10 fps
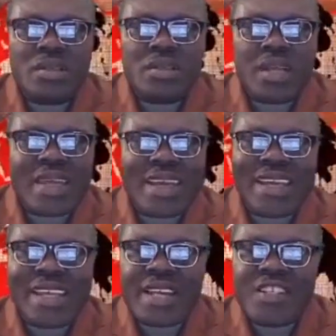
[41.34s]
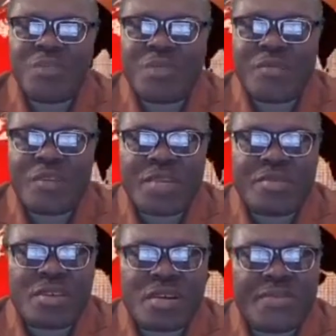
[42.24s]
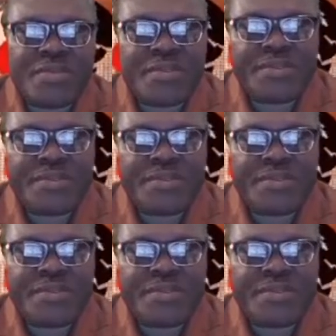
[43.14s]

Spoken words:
that cannot speak for themselves.